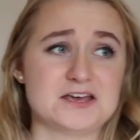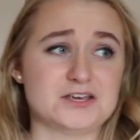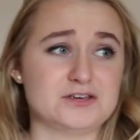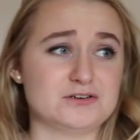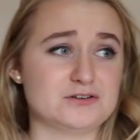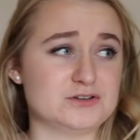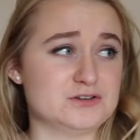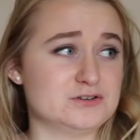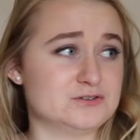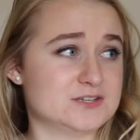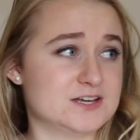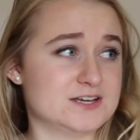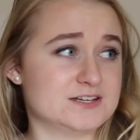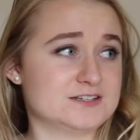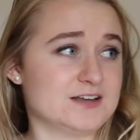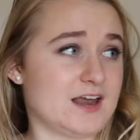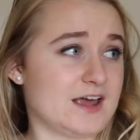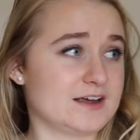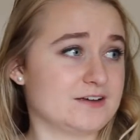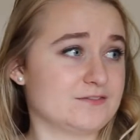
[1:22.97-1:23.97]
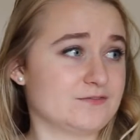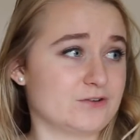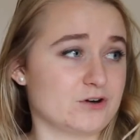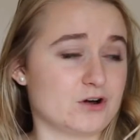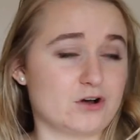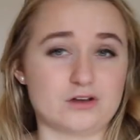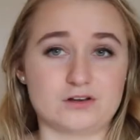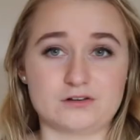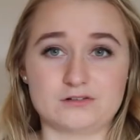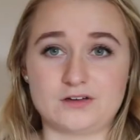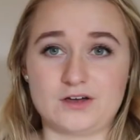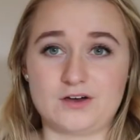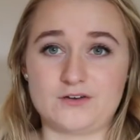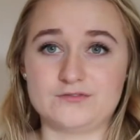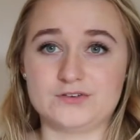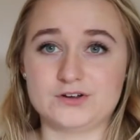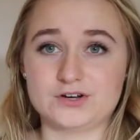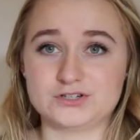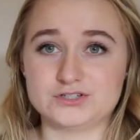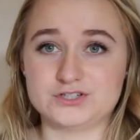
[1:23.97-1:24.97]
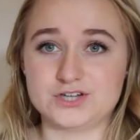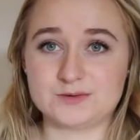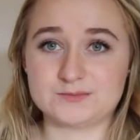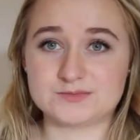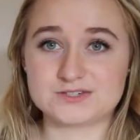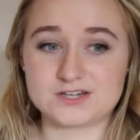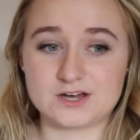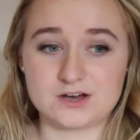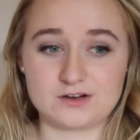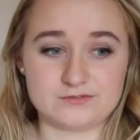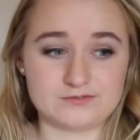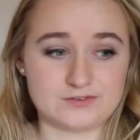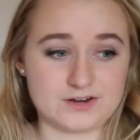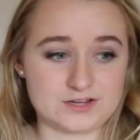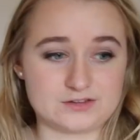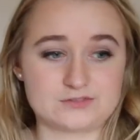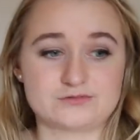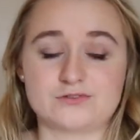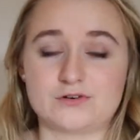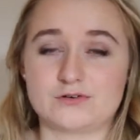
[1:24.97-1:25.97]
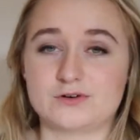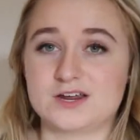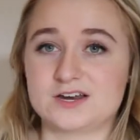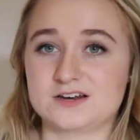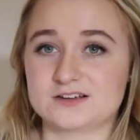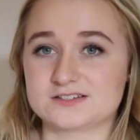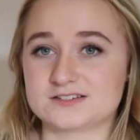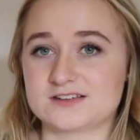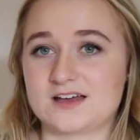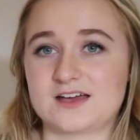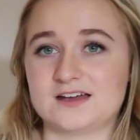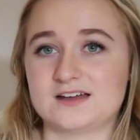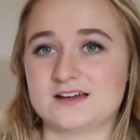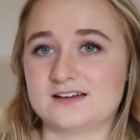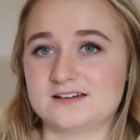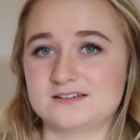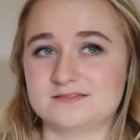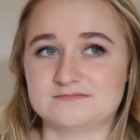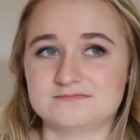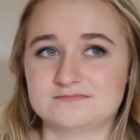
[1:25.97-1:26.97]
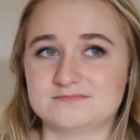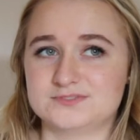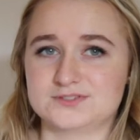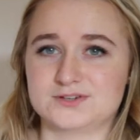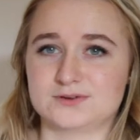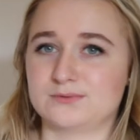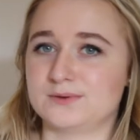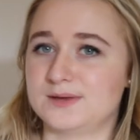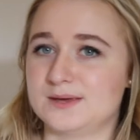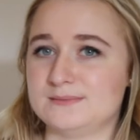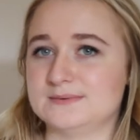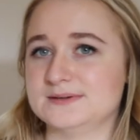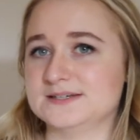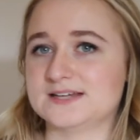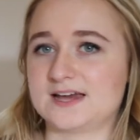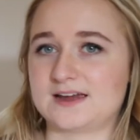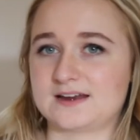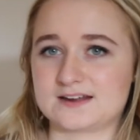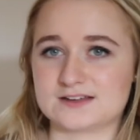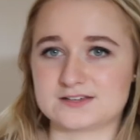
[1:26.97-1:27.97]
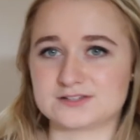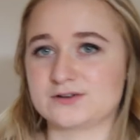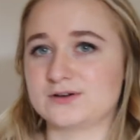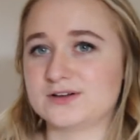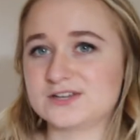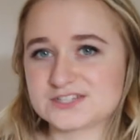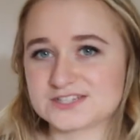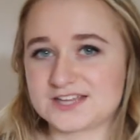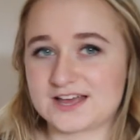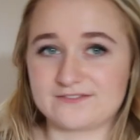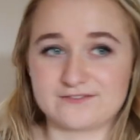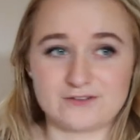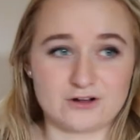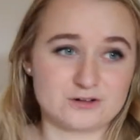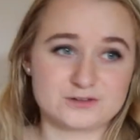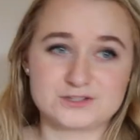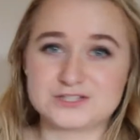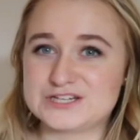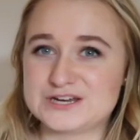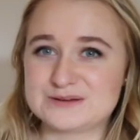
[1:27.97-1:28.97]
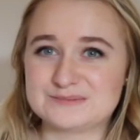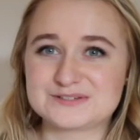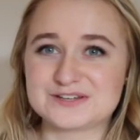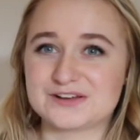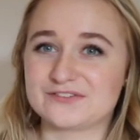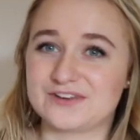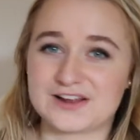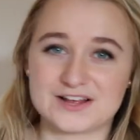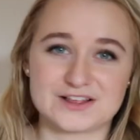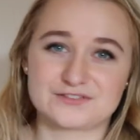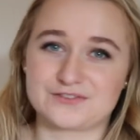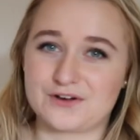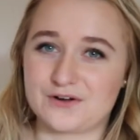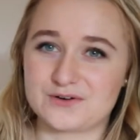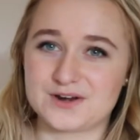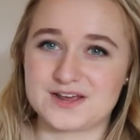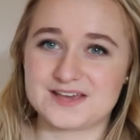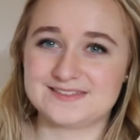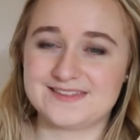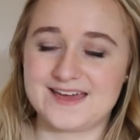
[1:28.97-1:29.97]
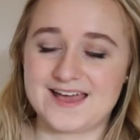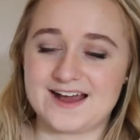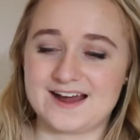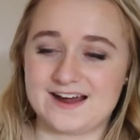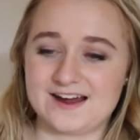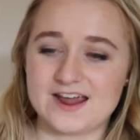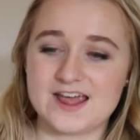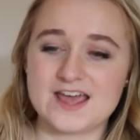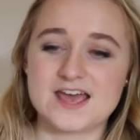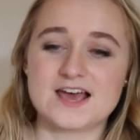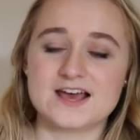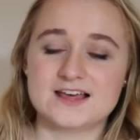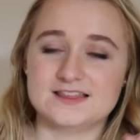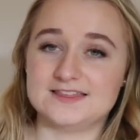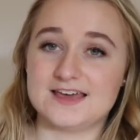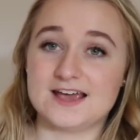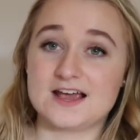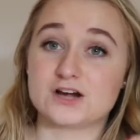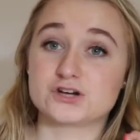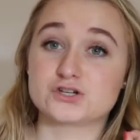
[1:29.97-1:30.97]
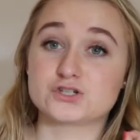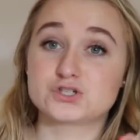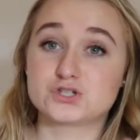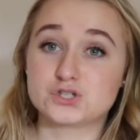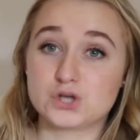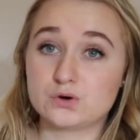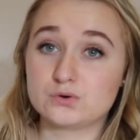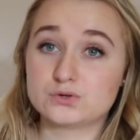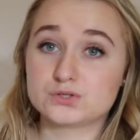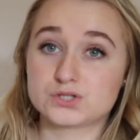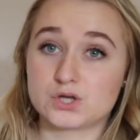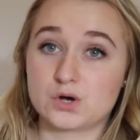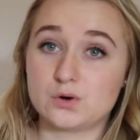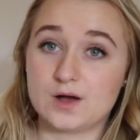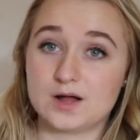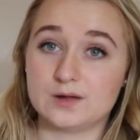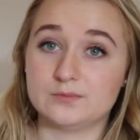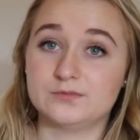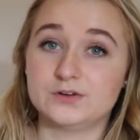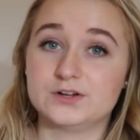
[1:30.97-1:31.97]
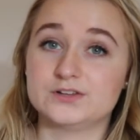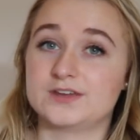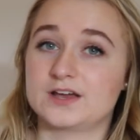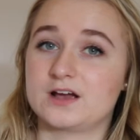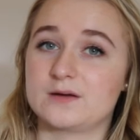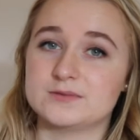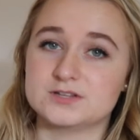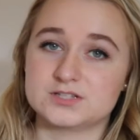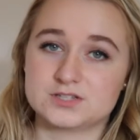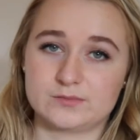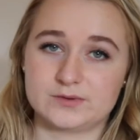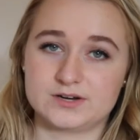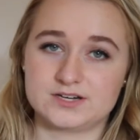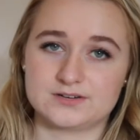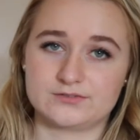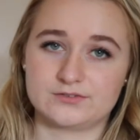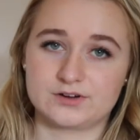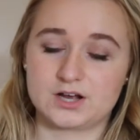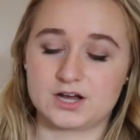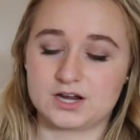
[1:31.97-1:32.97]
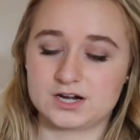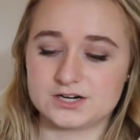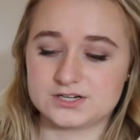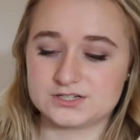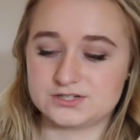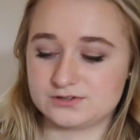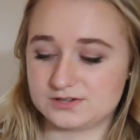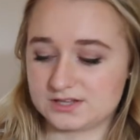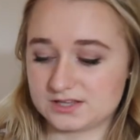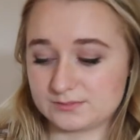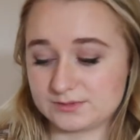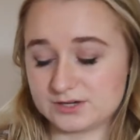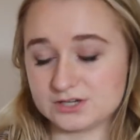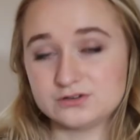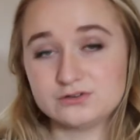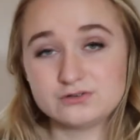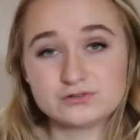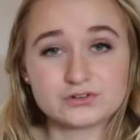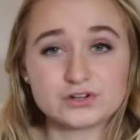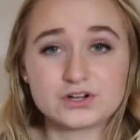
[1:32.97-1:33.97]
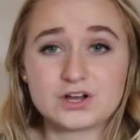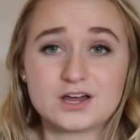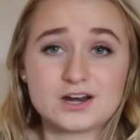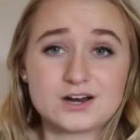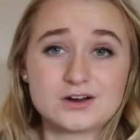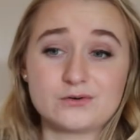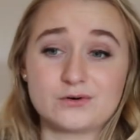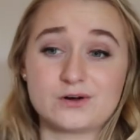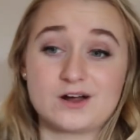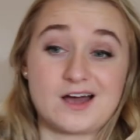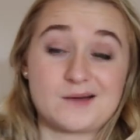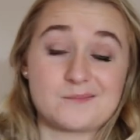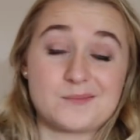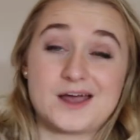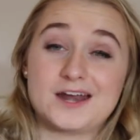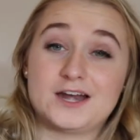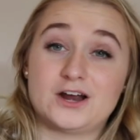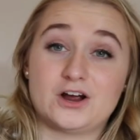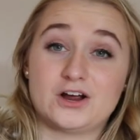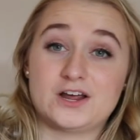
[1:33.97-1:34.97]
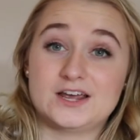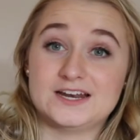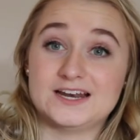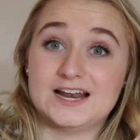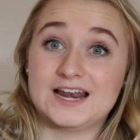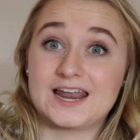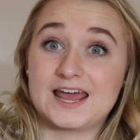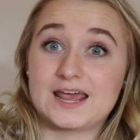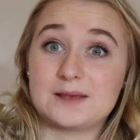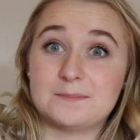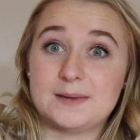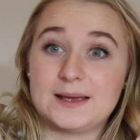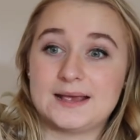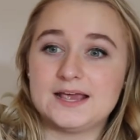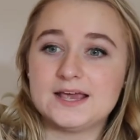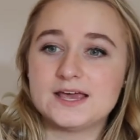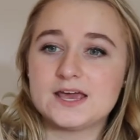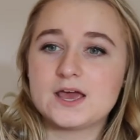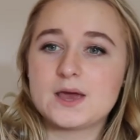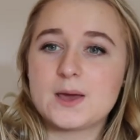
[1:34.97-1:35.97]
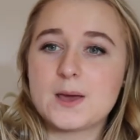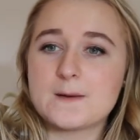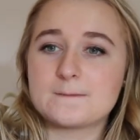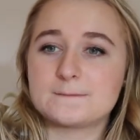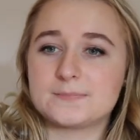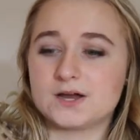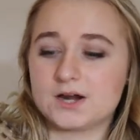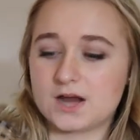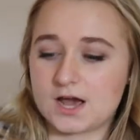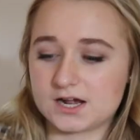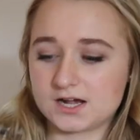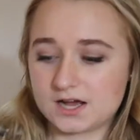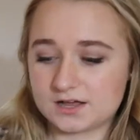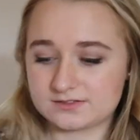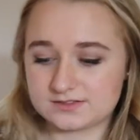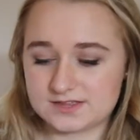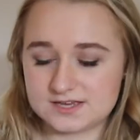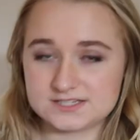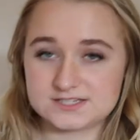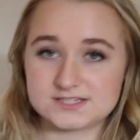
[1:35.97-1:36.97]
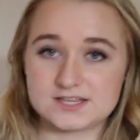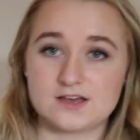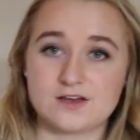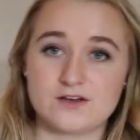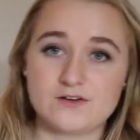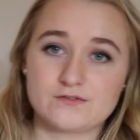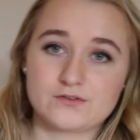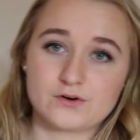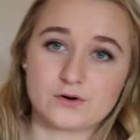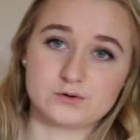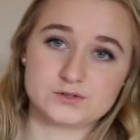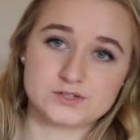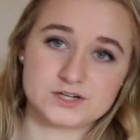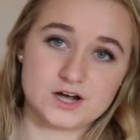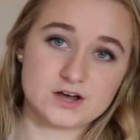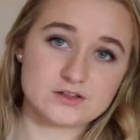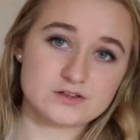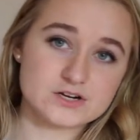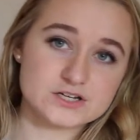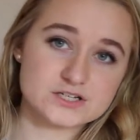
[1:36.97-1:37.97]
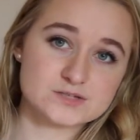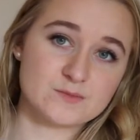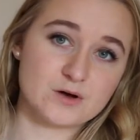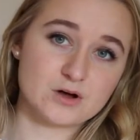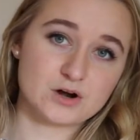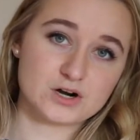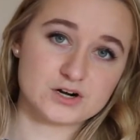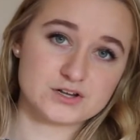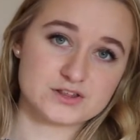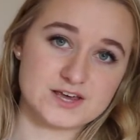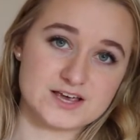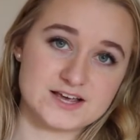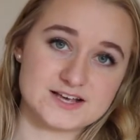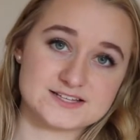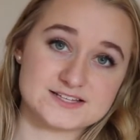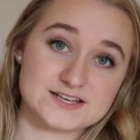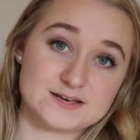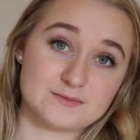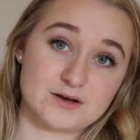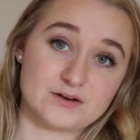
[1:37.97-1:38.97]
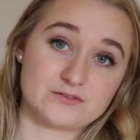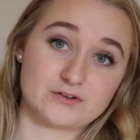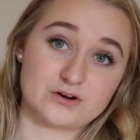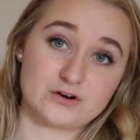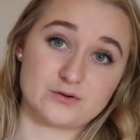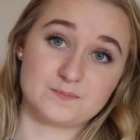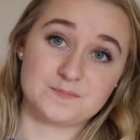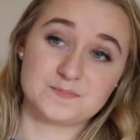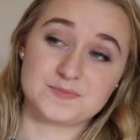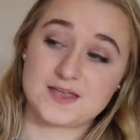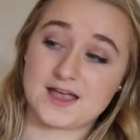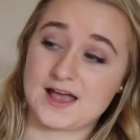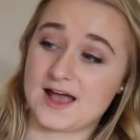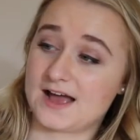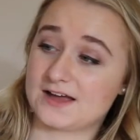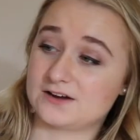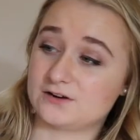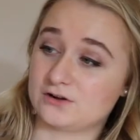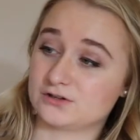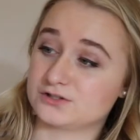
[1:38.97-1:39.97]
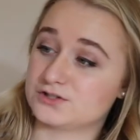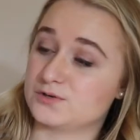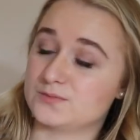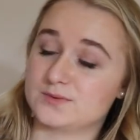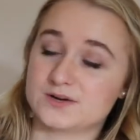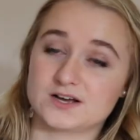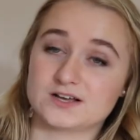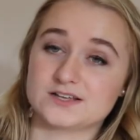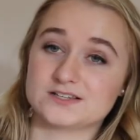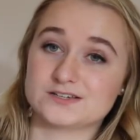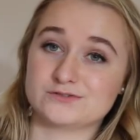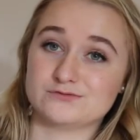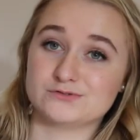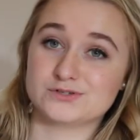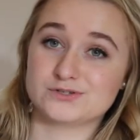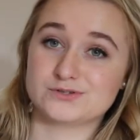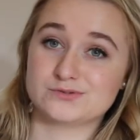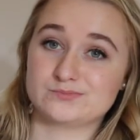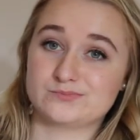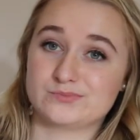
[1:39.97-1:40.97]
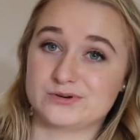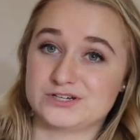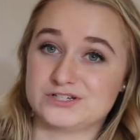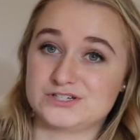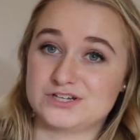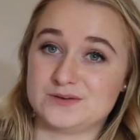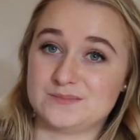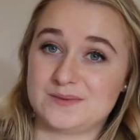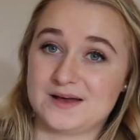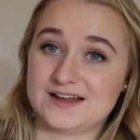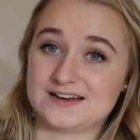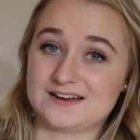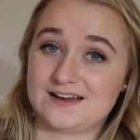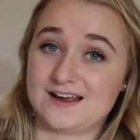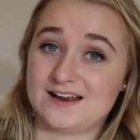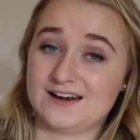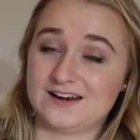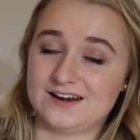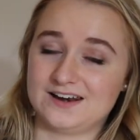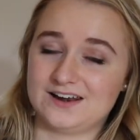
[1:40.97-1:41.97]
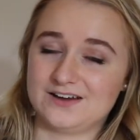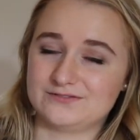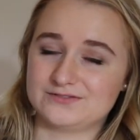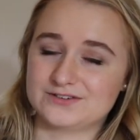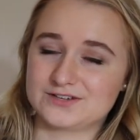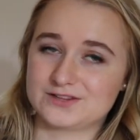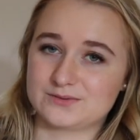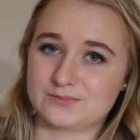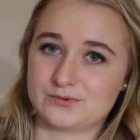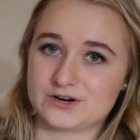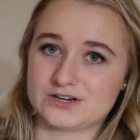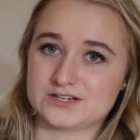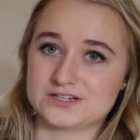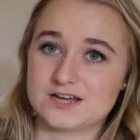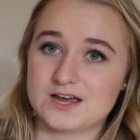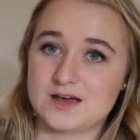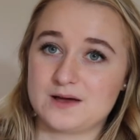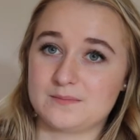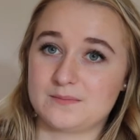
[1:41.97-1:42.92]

you can use it like for all of your gym stuff like thrown in because I, I don't keep it tidy so I just have all the gym stuff like thrown in there they are so so helpful and they come in so many different colors you can get them in a neutral color or mine are in light pink but I got this for holding other smaller things in my room and also because it was pretty cheap and I loved the print.